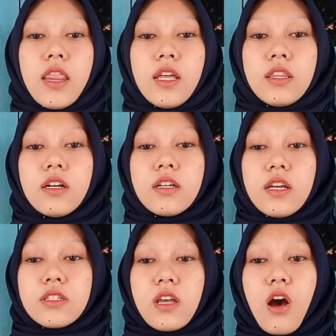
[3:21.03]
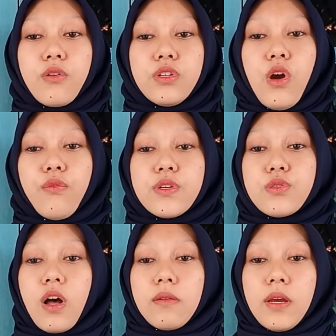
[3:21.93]
The third is
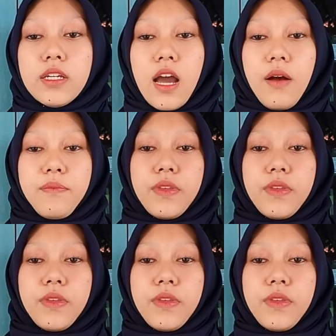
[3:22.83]
audio-visual media.